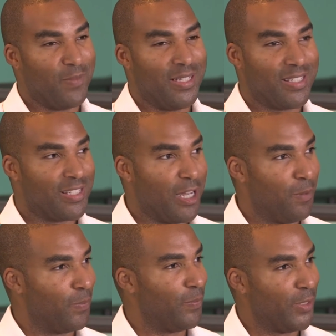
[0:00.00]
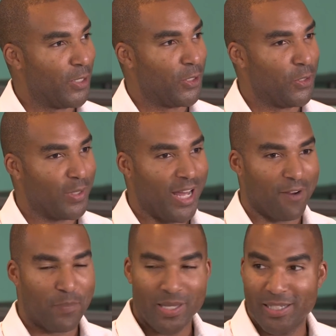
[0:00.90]
me some little
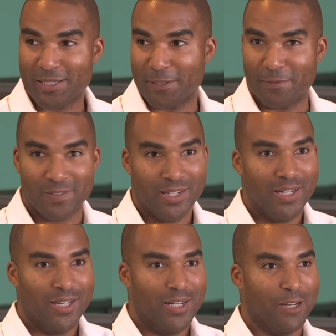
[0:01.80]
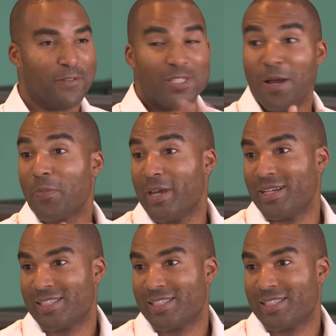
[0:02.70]
like piece of of something.